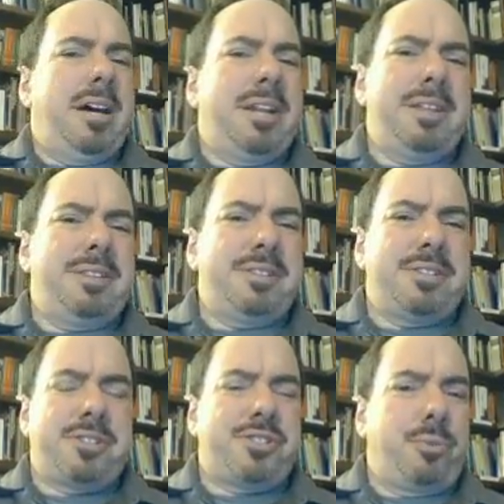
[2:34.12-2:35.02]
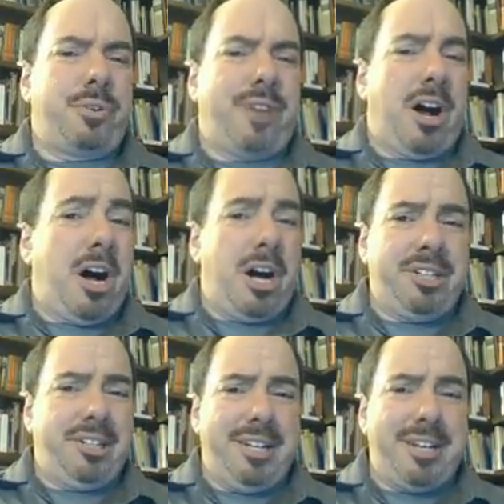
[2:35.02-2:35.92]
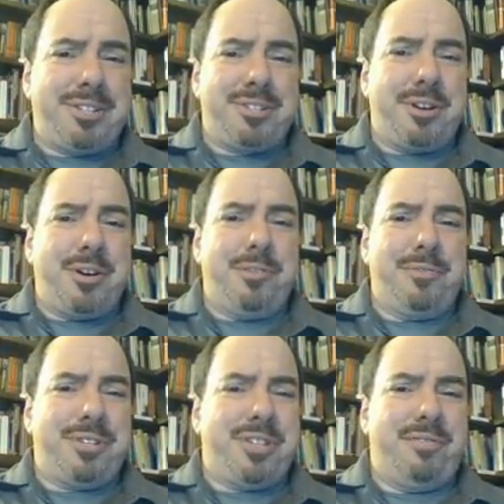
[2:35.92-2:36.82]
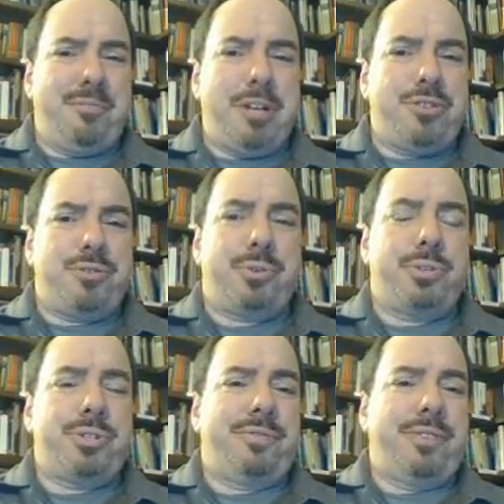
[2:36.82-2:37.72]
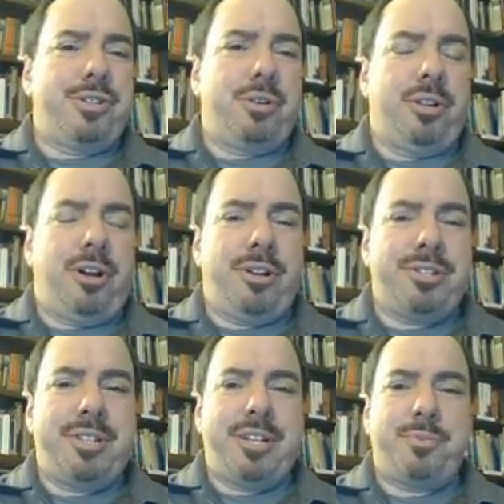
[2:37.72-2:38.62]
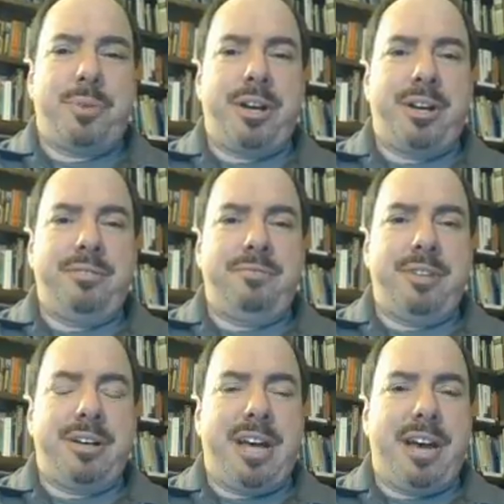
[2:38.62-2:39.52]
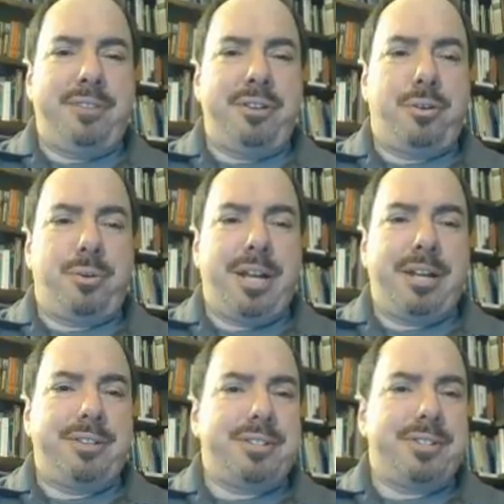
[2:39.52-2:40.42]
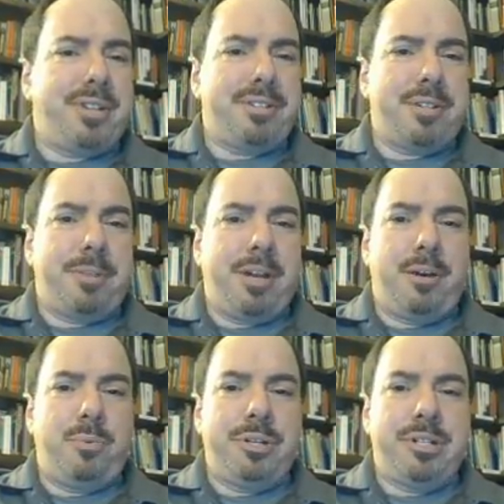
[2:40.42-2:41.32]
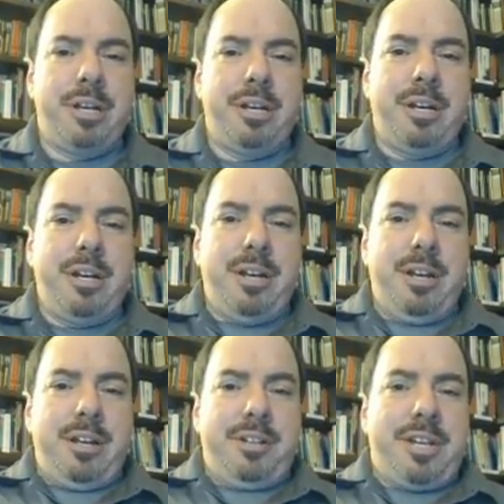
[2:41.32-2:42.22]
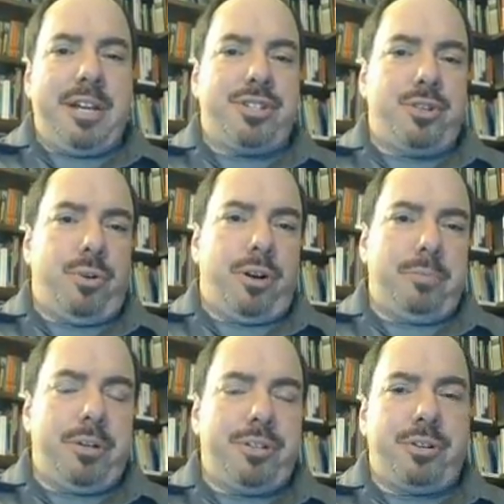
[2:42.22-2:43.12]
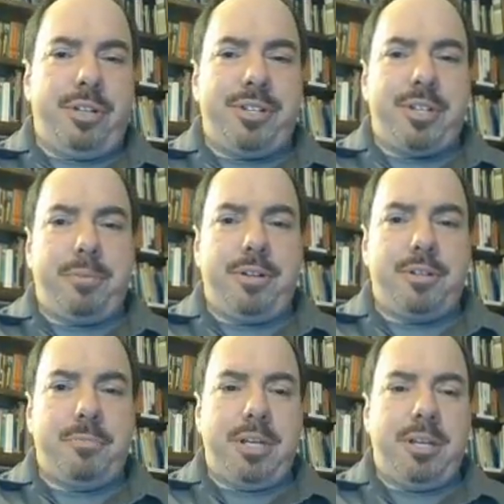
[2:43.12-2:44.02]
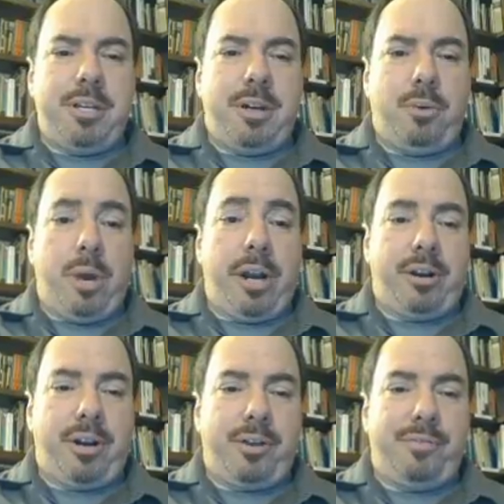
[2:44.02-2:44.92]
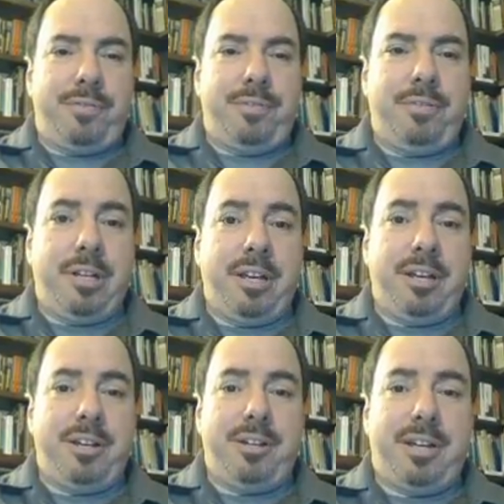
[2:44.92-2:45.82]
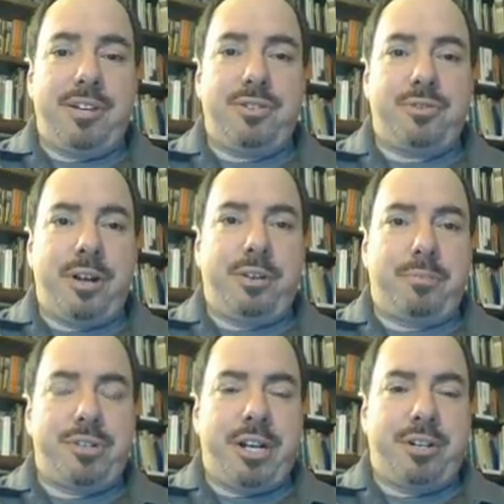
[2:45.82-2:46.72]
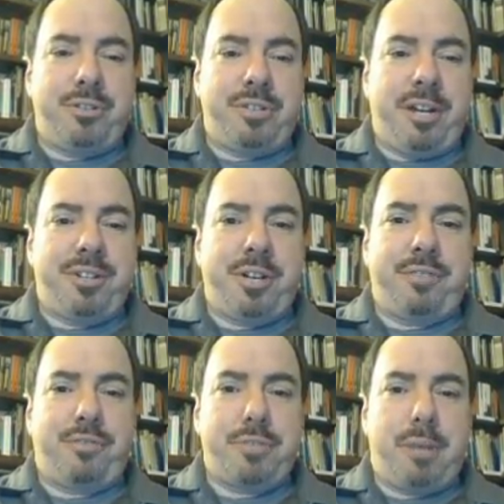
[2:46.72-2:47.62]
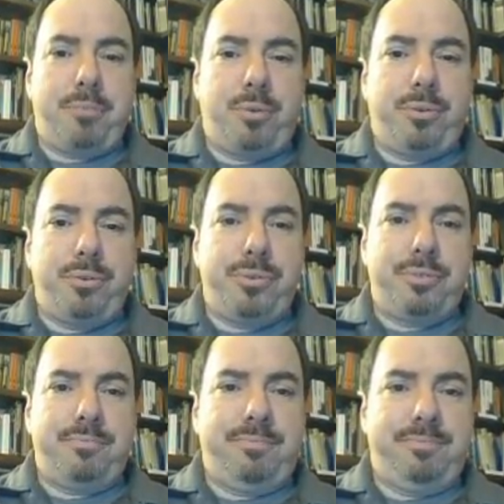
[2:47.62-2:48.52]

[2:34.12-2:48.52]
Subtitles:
I think this is a sort of odd list of the 7 major sources of physical loss. That's why I have it in green. This is not something I would test you on, but it's certainly something to be aware of, again, in case you're trying to protect your data center from Tom Cruise.